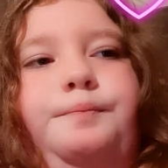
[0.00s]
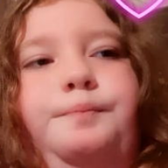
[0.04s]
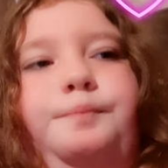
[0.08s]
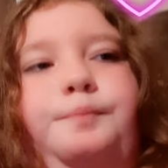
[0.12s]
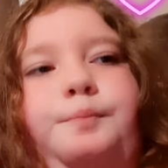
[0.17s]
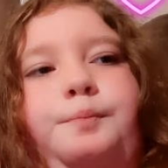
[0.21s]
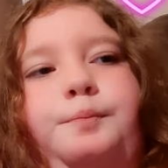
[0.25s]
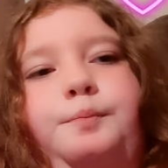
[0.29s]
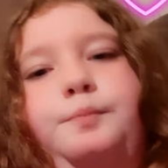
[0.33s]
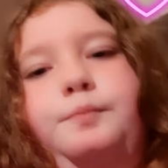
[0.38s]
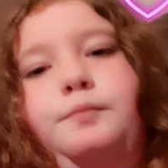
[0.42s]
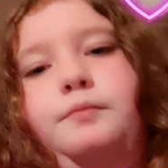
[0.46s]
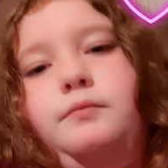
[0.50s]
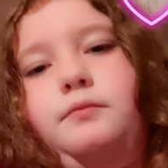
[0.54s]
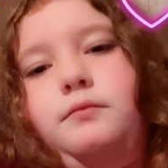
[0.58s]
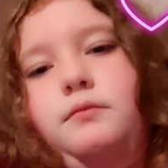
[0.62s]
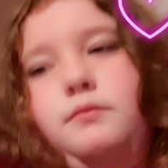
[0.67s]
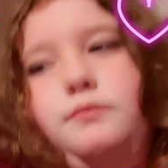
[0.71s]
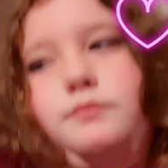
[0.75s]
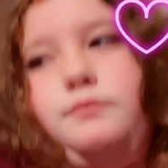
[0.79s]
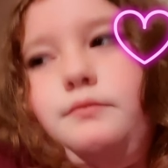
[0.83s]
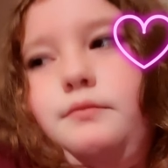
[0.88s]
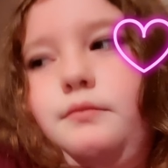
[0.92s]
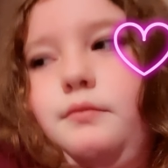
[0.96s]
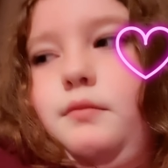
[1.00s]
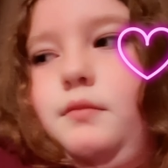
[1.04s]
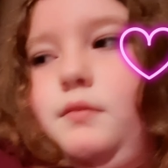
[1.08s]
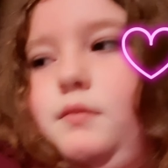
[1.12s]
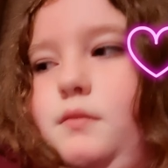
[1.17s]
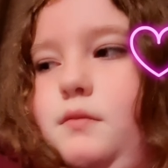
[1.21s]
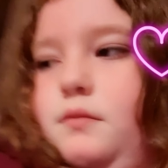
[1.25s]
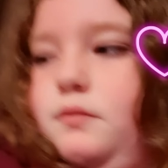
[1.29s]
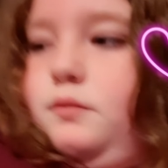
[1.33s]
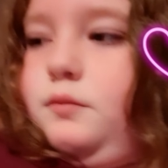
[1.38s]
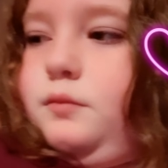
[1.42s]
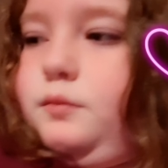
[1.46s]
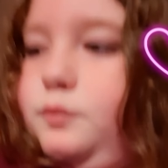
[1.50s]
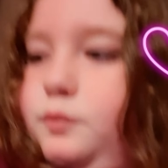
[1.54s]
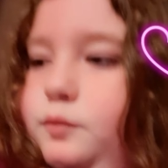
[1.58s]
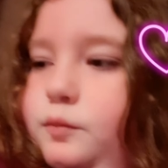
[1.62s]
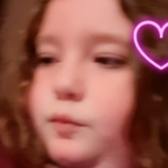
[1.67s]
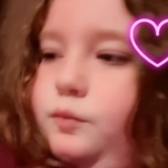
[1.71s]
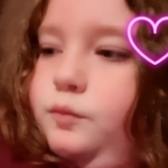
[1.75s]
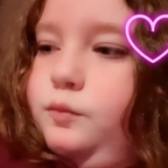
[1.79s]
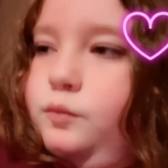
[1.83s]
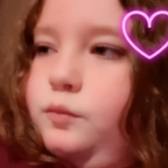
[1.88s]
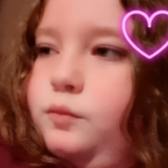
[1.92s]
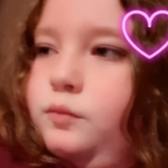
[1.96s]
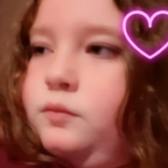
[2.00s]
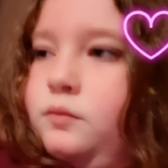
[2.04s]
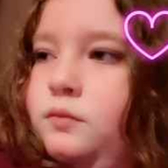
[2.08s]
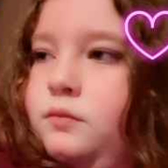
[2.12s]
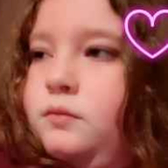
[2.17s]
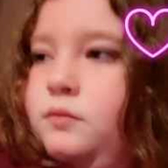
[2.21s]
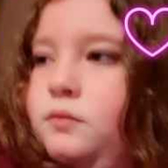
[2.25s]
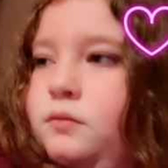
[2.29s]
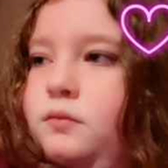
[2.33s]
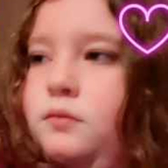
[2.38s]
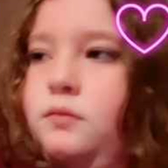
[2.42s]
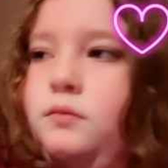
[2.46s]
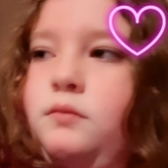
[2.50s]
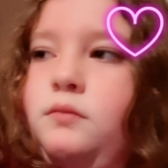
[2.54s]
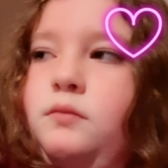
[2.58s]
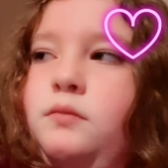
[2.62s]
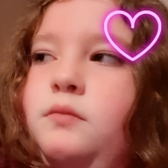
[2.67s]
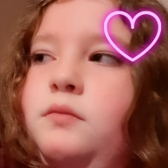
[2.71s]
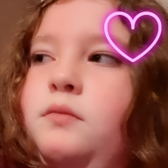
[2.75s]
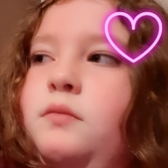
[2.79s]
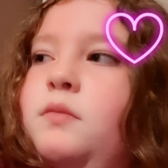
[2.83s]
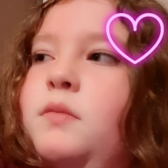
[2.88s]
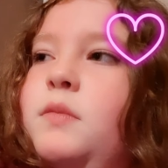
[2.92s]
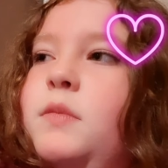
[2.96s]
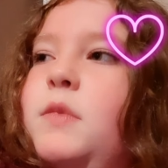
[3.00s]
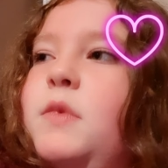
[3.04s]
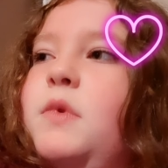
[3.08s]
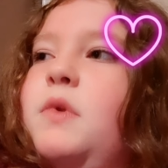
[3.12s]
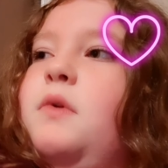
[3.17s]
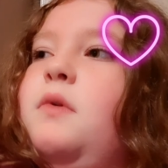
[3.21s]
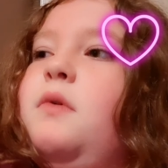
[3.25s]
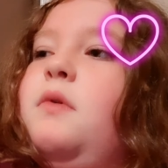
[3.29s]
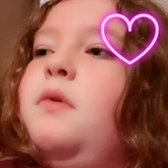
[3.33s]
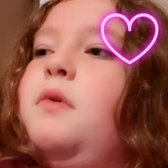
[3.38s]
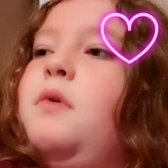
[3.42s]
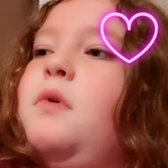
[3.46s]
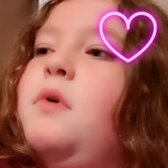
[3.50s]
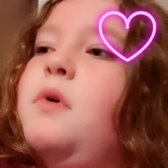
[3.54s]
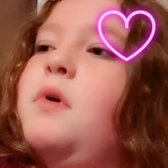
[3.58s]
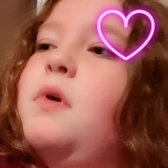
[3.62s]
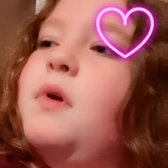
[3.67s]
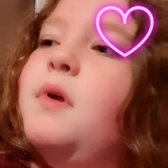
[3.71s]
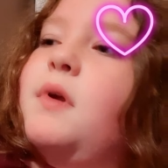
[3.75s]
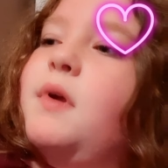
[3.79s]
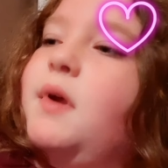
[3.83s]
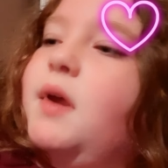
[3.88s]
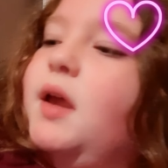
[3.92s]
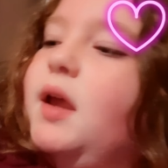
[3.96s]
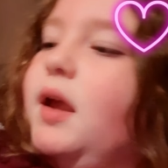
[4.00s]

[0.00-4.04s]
Nothing is said.